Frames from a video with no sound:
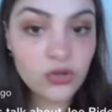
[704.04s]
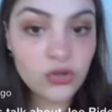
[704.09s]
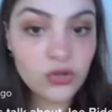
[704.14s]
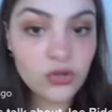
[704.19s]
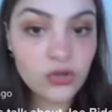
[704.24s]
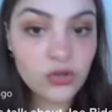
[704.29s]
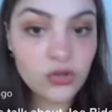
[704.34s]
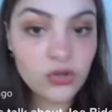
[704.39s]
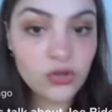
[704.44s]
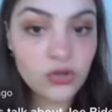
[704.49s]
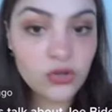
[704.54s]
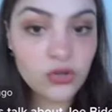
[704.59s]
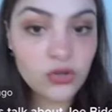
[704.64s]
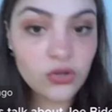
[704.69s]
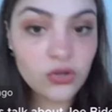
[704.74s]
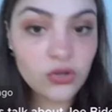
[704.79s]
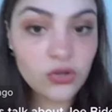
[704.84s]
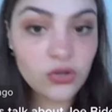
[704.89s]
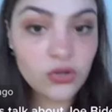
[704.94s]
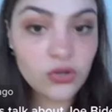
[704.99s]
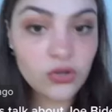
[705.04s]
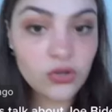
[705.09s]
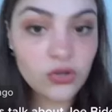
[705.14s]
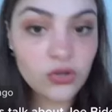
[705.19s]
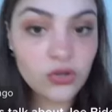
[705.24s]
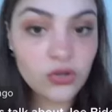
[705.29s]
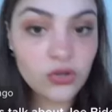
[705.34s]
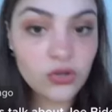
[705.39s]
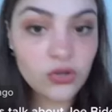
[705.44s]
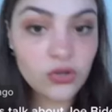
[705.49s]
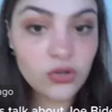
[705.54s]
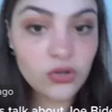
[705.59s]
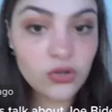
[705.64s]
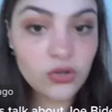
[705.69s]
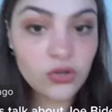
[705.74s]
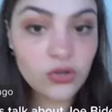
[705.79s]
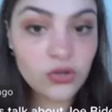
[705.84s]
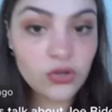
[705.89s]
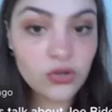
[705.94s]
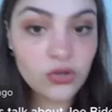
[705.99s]

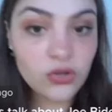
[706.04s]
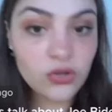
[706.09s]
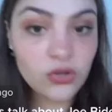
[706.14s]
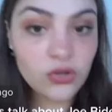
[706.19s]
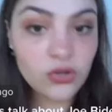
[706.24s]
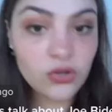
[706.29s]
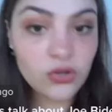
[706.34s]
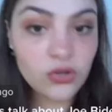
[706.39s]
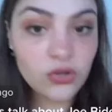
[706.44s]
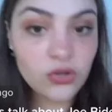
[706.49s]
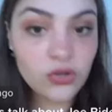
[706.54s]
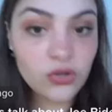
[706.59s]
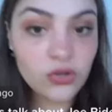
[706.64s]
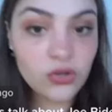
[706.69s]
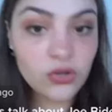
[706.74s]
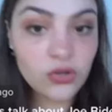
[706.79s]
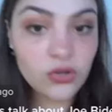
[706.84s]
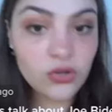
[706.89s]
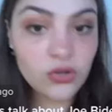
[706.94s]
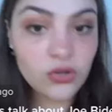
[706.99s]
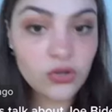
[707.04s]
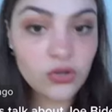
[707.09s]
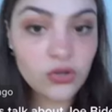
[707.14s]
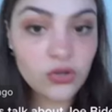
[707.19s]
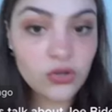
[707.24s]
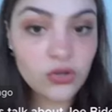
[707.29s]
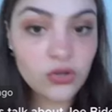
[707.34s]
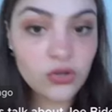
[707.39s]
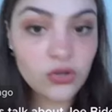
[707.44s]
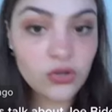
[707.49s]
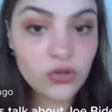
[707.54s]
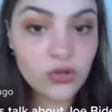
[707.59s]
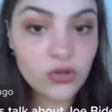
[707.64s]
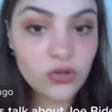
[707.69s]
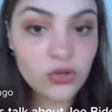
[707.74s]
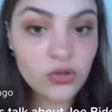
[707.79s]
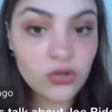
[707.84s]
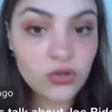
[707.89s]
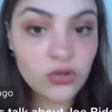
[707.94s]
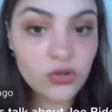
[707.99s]

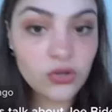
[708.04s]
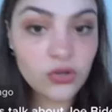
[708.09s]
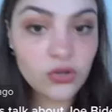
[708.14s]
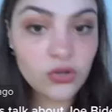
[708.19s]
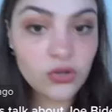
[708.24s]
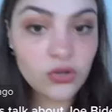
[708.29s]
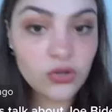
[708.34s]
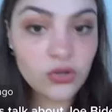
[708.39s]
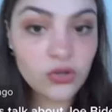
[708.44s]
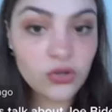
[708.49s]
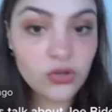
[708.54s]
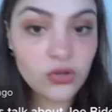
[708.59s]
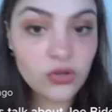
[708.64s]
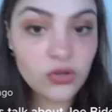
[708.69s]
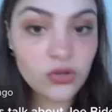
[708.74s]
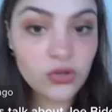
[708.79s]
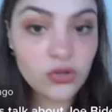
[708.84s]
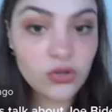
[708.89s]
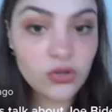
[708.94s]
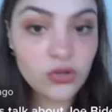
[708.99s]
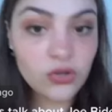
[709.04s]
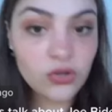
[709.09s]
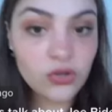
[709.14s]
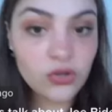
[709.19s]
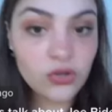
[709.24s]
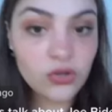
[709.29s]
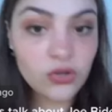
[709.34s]
This person isn't speaking.